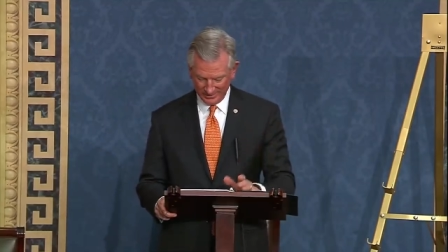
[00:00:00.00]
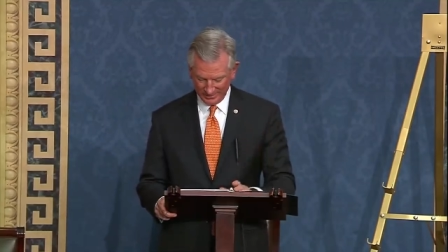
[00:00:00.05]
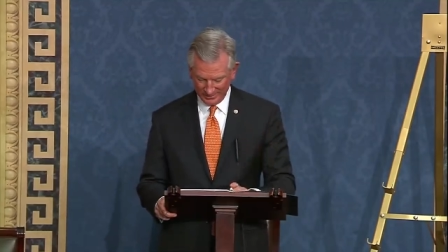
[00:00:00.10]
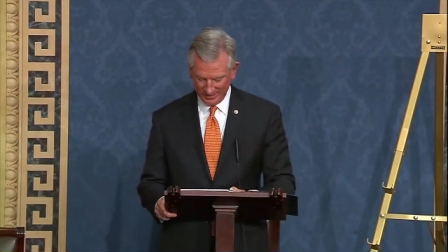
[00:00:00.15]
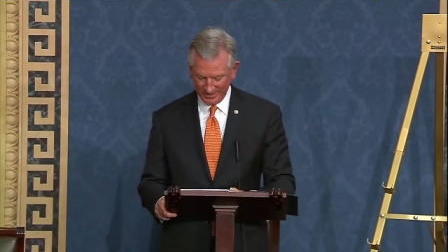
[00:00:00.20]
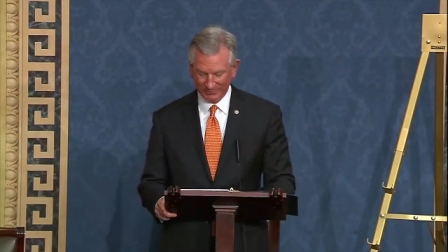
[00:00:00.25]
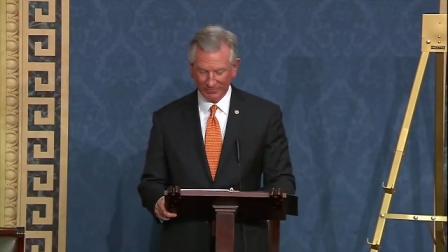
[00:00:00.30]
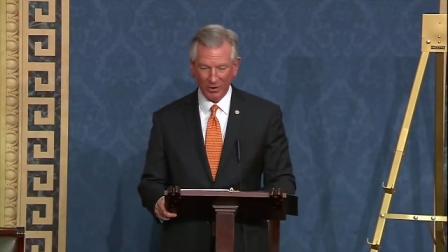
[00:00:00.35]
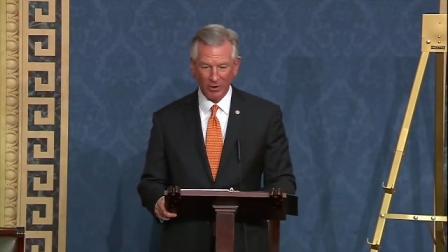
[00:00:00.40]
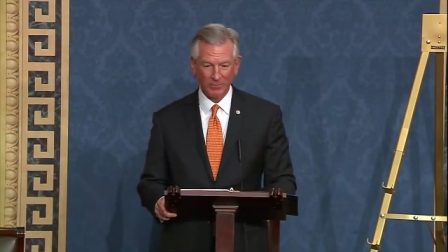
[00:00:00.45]

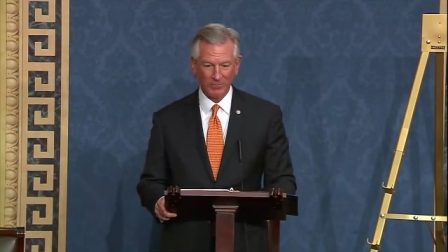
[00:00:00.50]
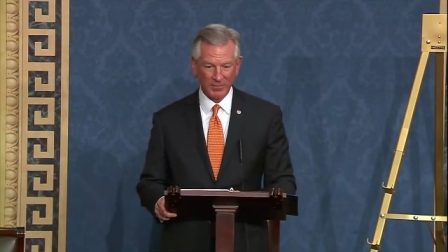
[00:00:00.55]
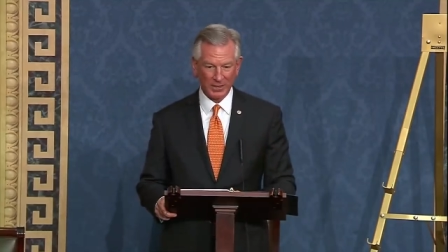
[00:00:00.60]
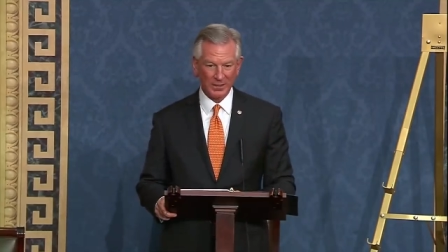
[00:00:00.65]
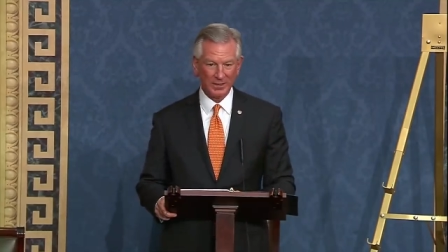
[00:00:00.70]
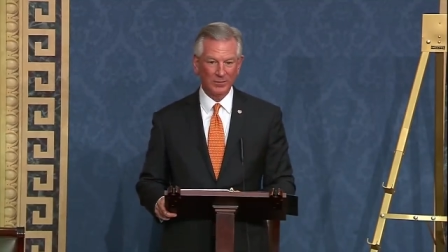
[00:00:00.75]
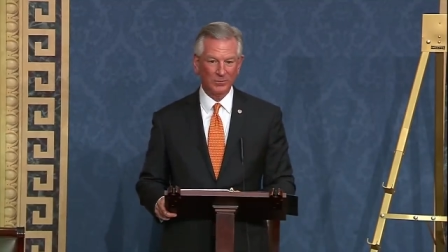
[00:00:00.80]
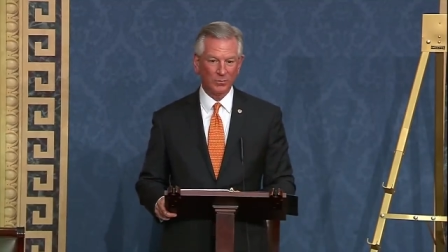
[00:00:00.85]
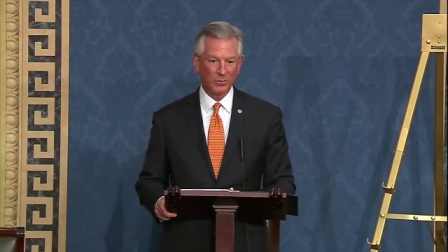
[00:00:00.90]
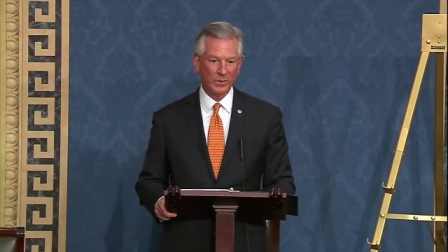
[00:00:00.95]
give our
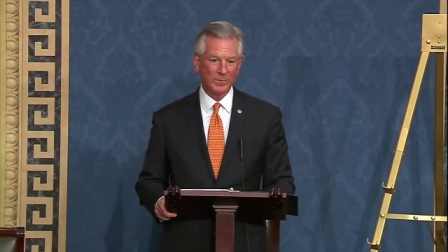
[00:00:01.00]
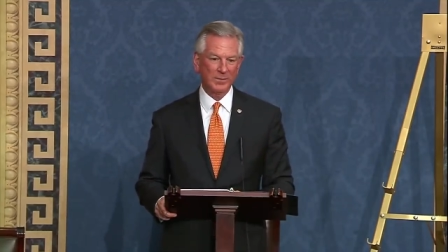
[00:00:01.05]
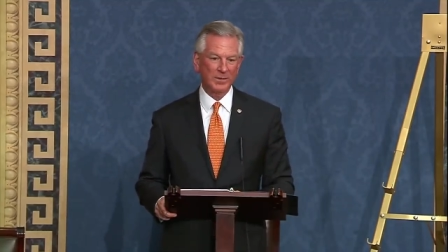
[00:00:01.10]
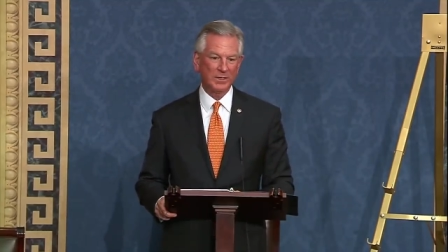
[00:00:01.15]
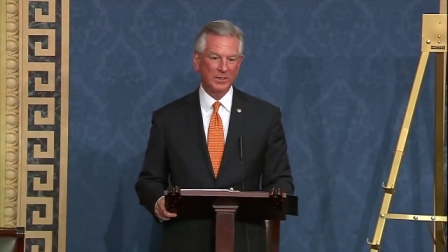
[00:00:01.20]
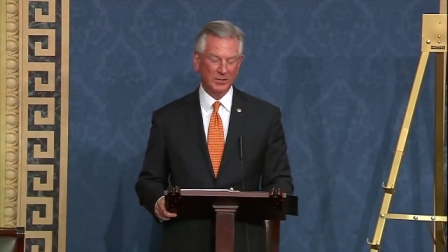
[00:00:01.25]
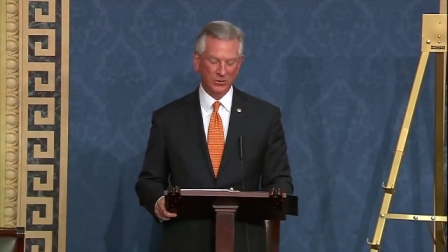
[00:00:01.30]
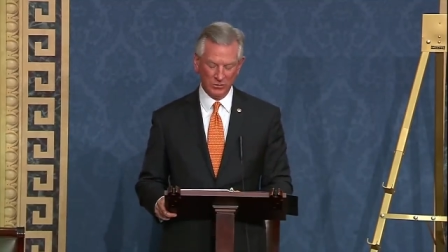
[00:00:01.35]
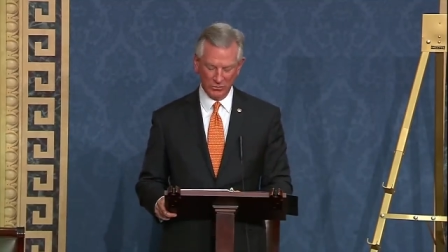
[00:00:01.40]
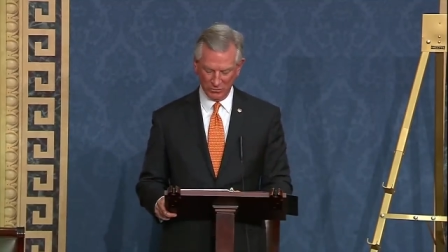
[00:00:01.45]
men and women
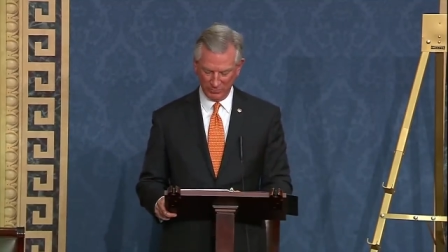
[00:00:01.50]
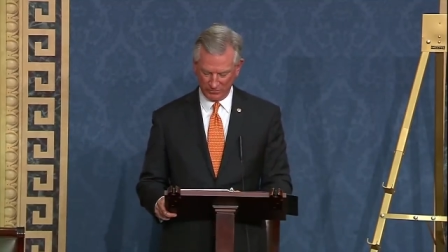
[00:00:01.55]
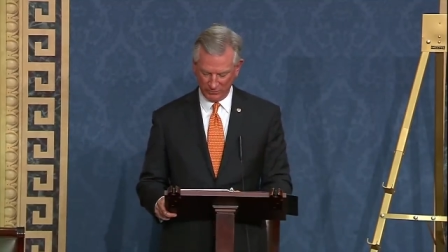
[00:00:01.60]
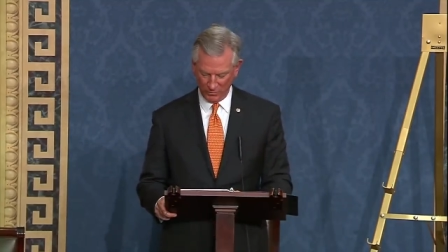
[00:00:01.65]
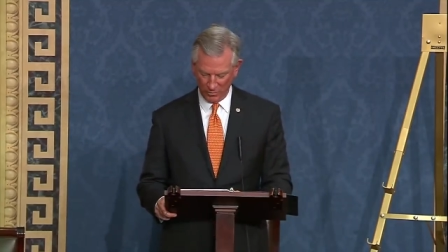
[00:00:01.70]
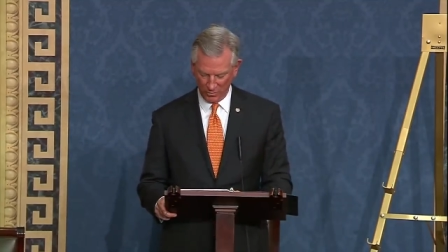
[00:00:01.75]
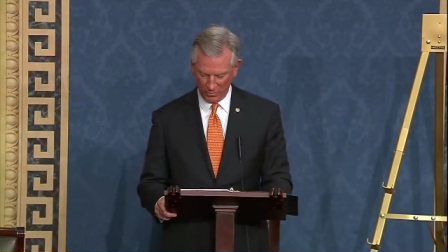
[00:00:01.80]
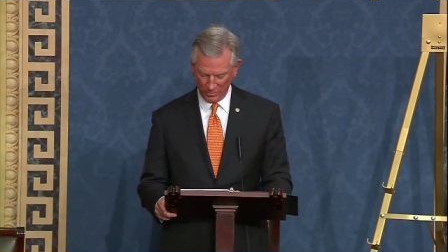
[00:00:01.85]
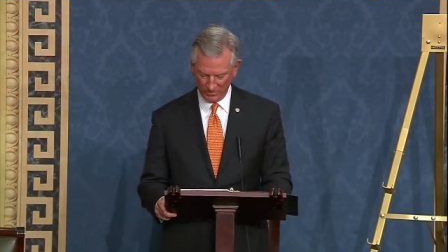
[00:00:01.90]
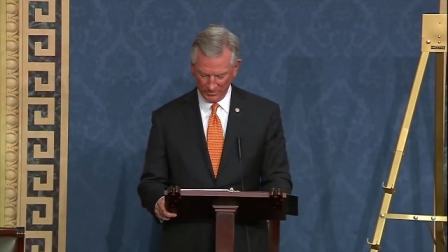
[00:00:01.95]
in
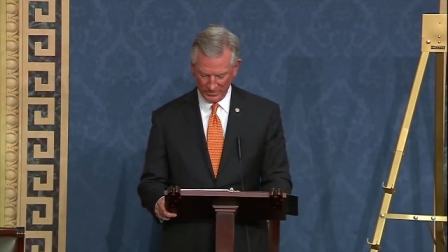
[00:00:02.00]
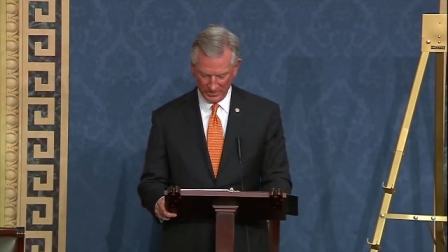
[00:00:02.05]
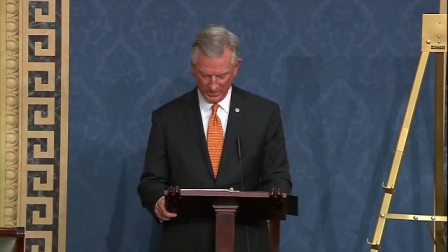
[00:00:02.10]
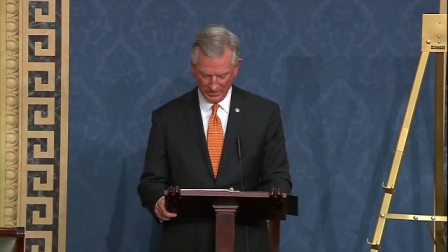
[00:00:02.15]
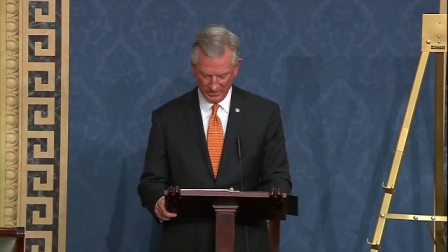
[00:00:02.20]
uniform